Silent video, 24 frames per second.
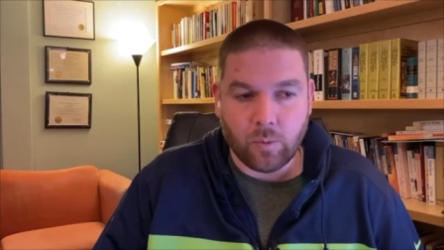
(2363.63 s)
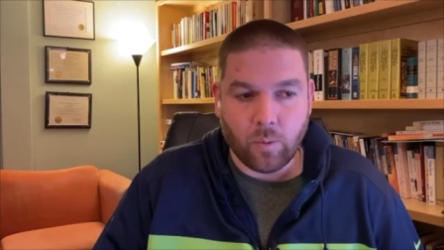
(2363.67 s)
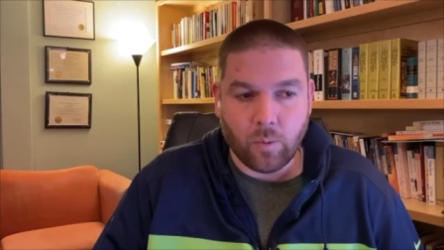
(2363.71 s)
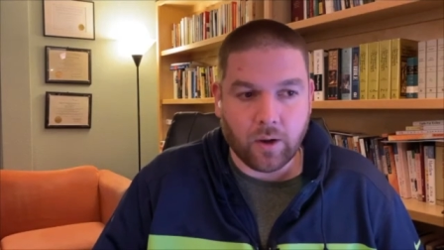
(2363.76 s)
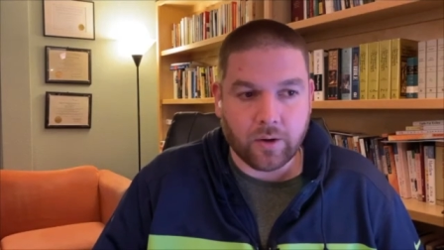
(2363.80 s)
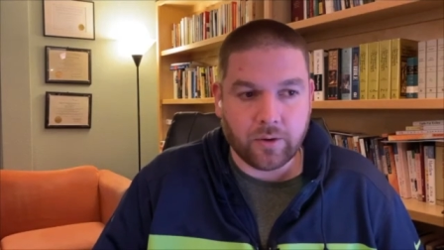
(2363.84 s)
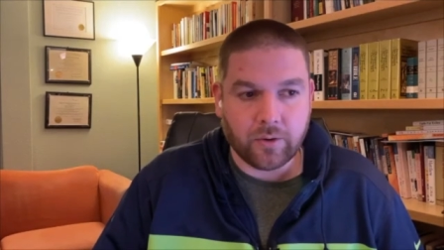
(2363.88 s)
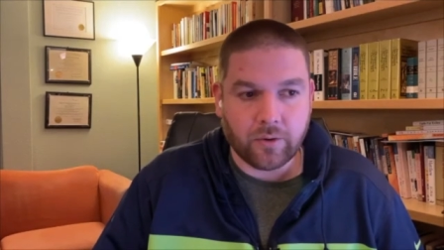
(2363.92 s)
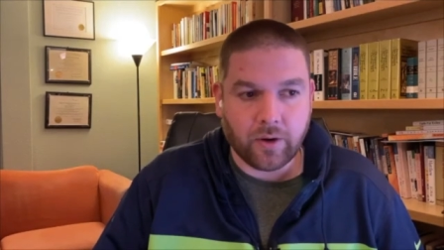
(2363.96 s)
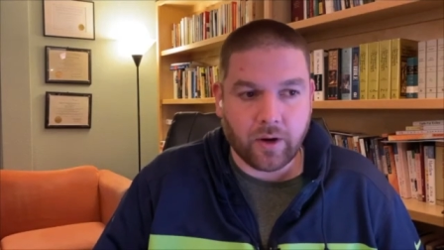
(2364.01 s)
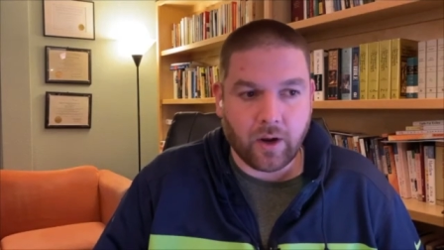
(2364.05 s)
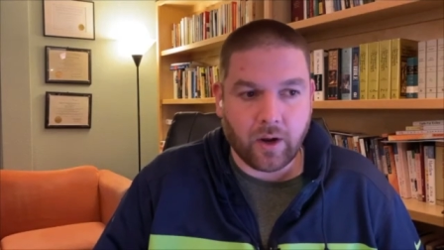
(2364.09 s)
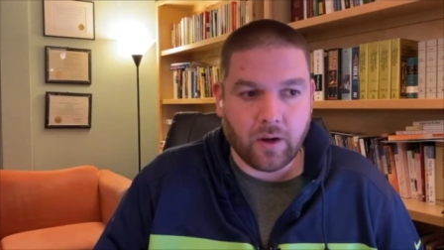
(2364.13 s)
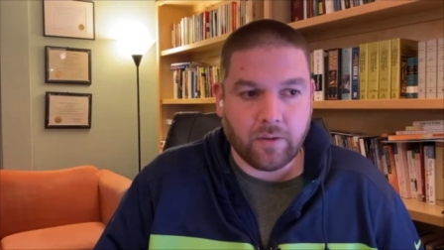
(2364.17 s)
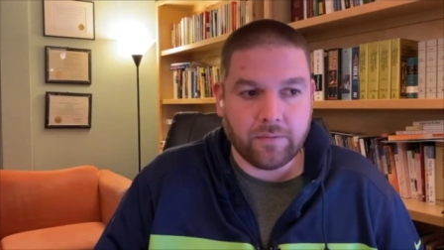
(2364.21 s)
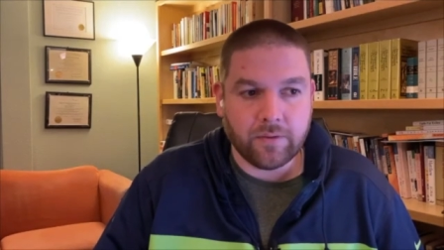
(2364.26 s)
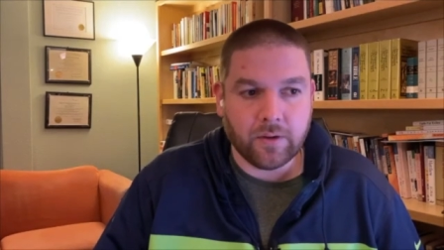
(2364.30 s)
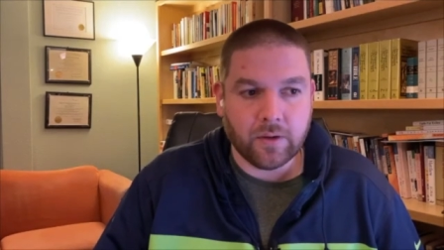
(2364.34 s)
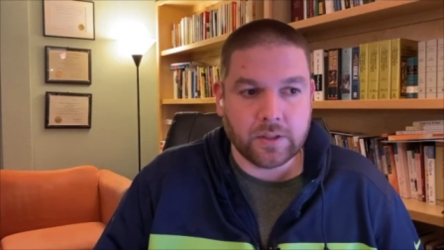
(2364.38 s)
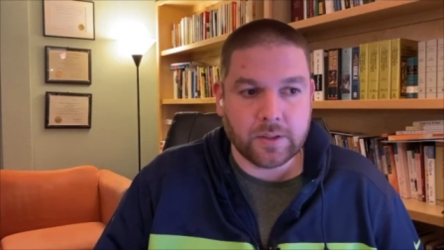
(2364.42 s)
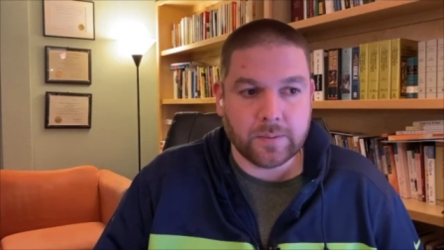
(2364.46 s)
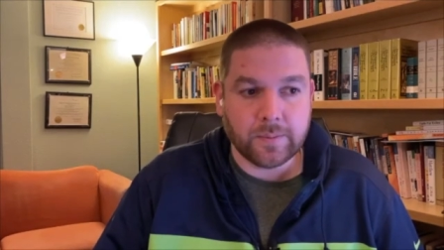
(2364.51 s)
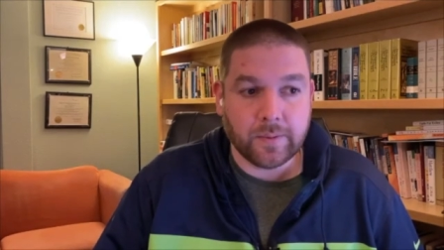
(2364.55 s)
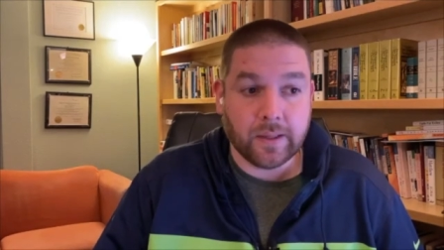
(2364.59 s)
wandering off,
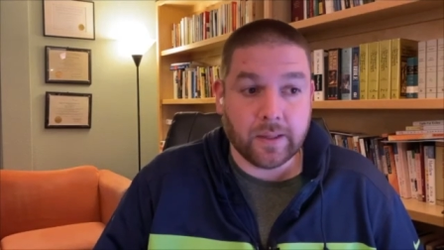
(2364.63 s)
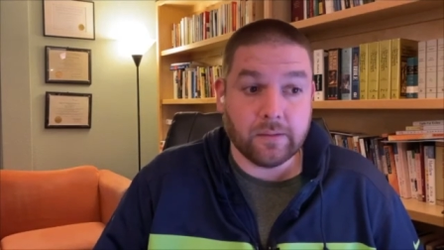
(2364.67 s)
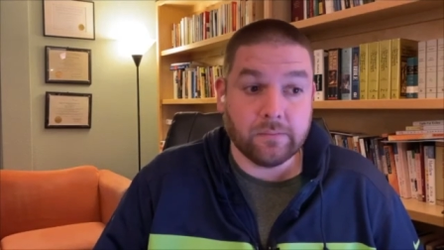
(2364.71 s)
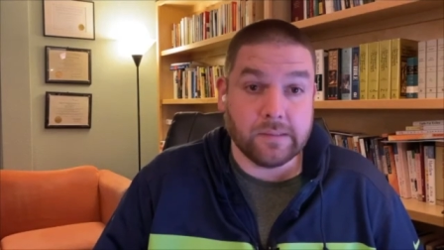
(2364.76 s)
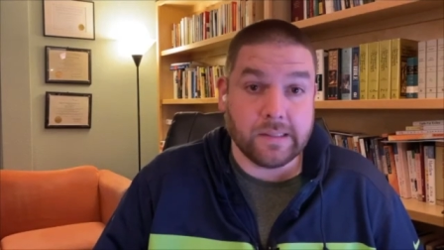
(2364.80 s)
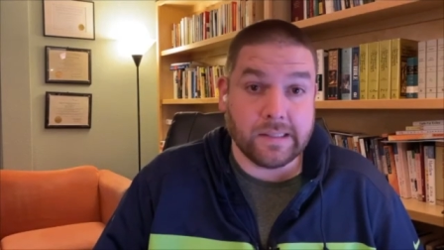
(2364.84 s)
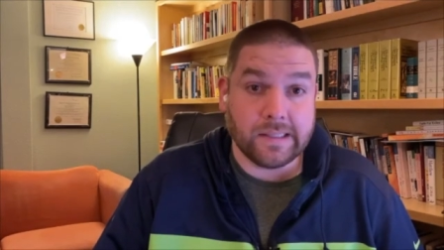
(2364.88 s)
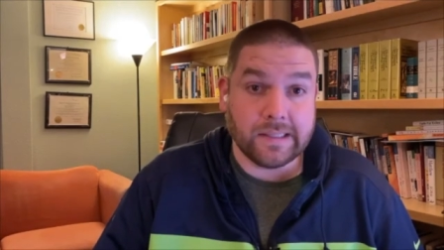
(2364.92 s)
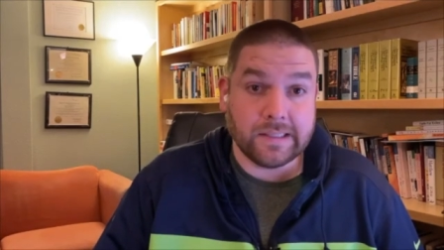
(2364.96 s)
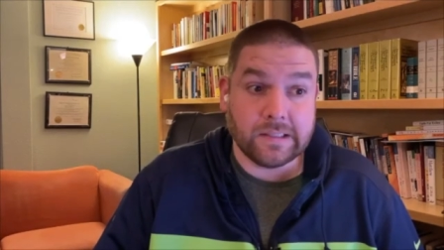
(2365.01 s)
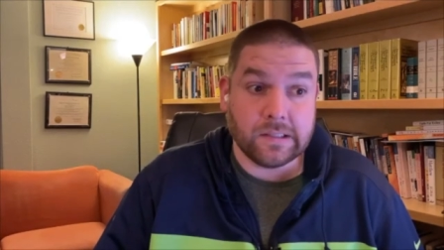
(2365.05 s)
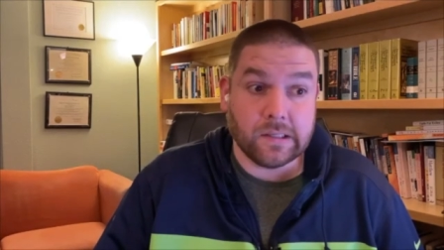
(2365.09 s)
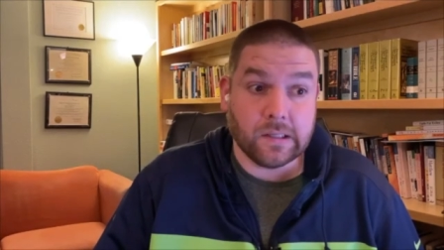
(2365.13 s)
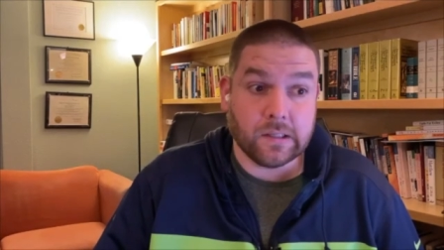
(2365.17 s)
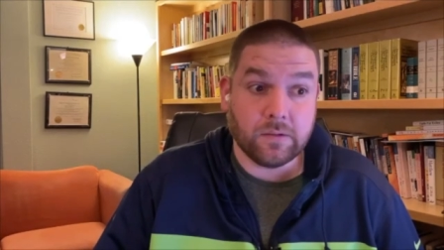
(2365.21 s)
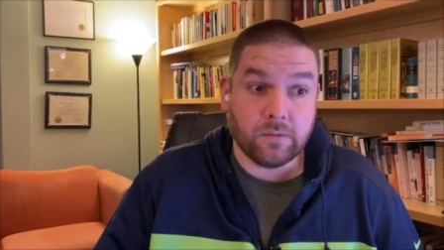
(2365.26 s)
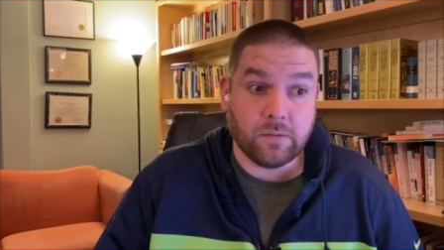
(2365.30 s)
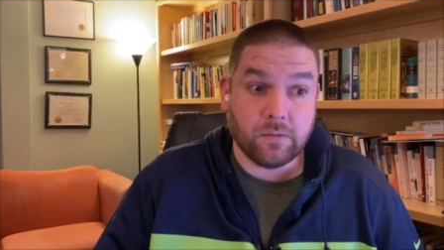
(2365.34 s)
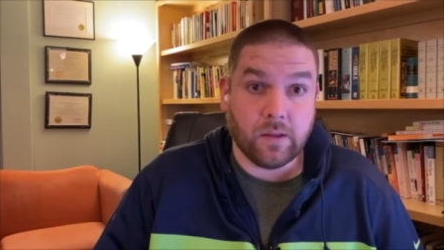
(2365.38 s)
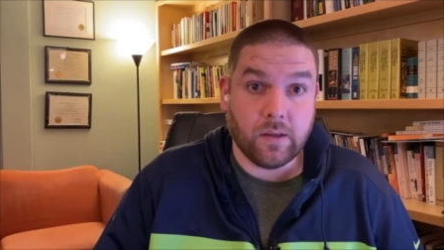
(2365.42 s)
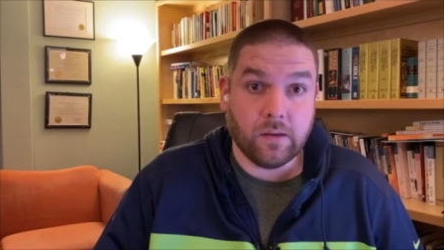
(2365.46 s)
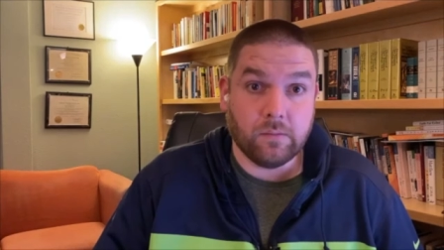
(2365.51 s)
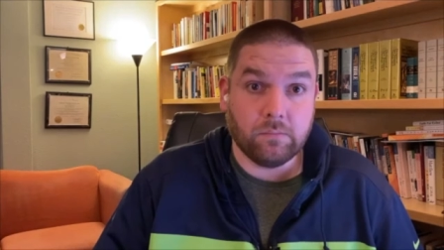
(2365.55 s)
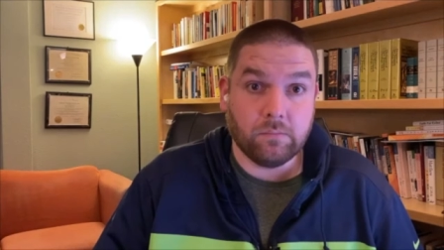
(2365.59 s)
don't just be like, no, that sucks
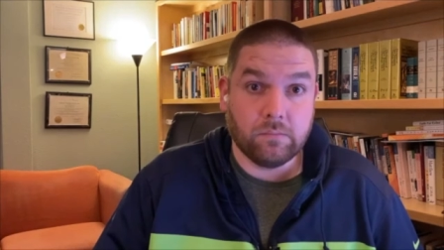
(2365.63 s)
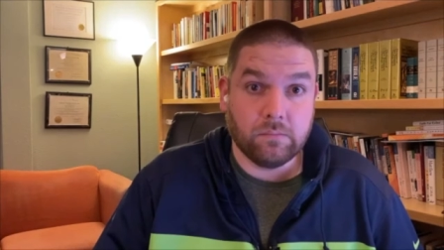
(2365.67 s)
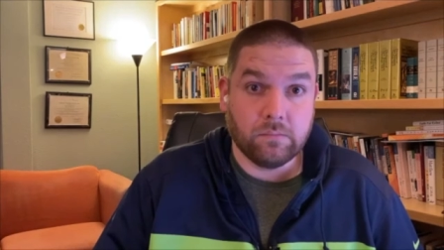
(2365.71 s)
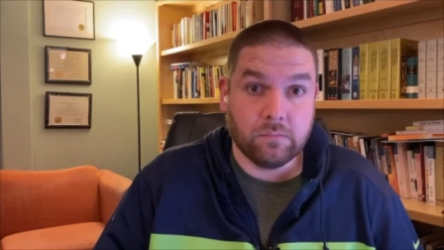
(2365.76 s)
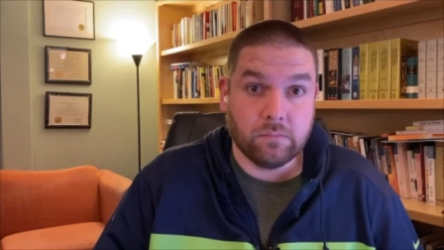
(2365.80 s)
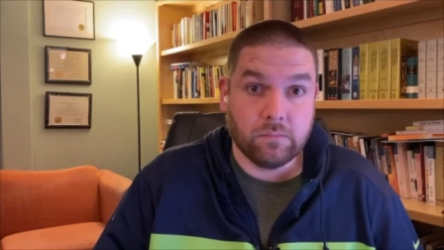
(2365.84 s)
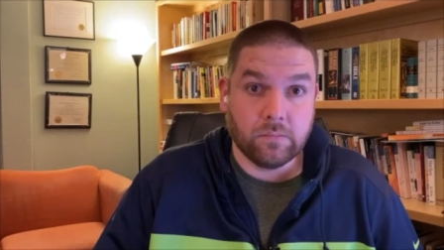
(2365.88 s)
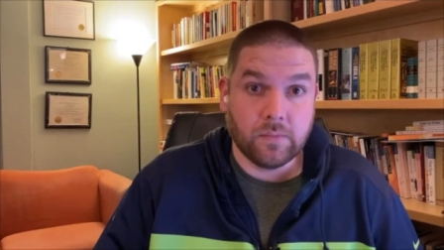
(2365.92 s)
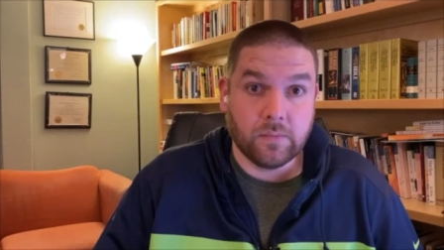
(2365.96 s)
for them.